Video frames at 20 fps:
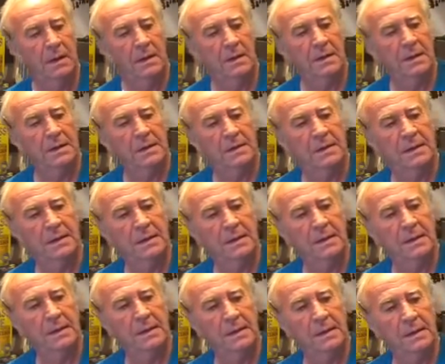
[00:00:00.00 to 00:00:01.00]
This is
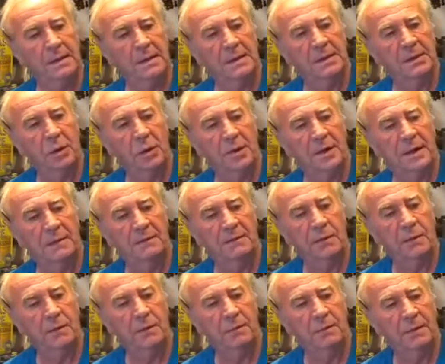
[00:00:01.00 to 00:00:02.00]
the Sony
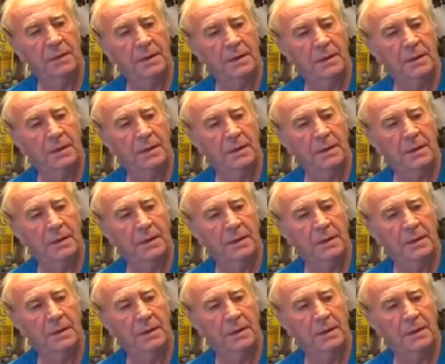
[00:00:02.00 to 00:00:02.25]
from